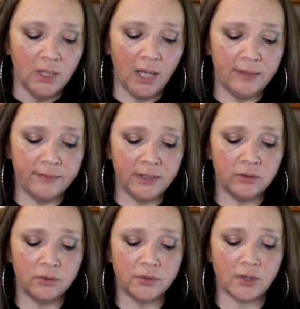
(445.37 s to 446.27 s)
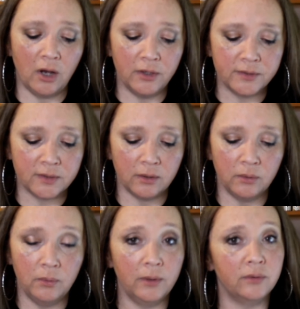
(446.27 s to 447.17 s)
And then there's
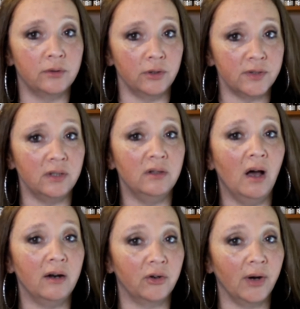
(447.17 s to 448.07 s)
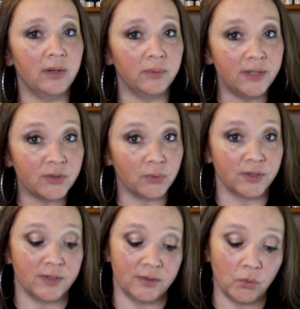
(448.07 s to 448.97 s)
a lot of great
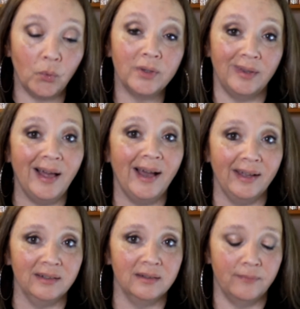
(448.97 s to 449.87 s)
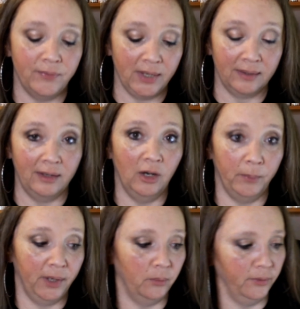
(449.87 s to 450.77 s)
resources online that can
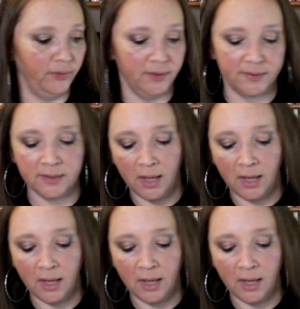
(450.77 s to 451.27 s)
help out with this.